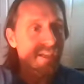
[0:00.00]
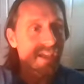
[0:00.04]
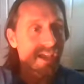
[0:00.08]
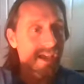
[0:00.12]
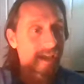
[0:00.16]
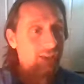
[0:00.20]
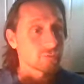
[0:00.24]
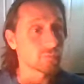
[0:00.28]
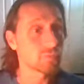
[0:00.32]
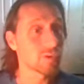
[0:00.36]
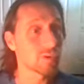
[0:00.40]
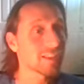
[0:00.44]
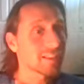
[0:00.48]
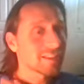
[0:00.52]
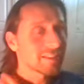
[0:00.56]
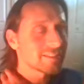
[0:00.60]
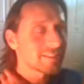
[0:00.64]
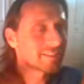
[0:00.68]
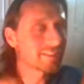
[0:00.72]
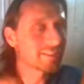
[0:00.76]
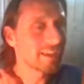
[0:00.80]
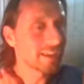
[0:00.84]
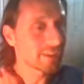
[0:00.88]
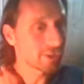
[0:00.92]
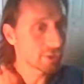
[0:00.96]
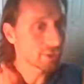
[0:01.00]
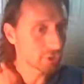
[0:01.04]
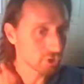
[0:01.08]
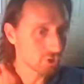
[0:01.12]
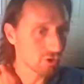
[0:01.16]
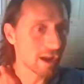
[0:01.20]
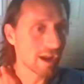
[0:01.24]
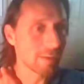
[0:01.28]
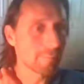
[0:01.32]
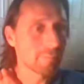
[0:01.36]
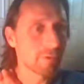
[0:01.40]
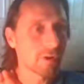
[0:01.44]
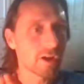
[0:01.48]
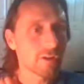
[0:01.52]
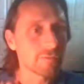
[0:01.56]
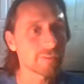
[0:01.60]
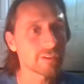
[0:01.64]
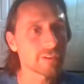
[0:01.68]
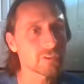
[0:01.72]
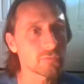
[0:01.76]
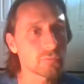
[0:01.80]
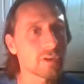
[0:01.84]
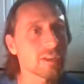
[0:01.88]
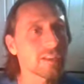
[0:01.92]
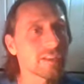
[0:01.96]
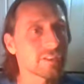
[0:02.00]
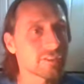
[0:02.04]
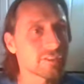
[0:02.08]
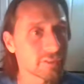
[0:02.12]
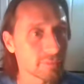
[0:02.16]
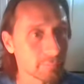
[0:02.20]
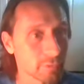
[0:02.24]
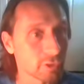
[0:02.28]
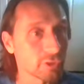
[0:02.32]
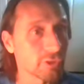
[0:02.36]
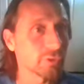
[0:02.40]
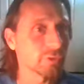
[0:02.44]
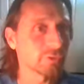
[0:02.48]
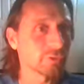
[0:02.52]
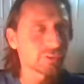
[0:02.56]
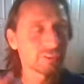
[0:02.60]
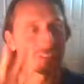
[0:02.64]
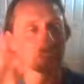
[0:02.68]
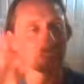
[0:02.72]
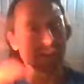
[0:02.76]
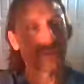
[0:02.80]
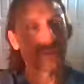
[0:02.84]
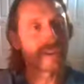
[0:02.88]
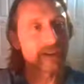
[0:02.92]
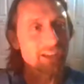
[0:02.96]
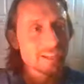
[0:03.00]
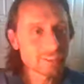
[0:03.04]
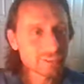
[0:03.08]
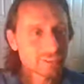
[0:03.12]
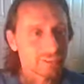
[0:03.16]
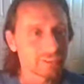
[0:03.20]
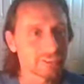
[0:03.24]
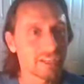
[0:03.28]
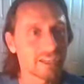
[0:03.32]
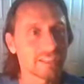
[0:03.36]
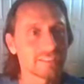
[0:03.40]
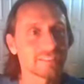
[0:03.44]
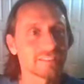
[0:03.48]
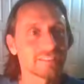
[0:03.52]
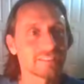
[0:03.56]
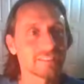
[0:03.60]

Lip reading: as well as get your trap off, as well as some glutes and different exercises.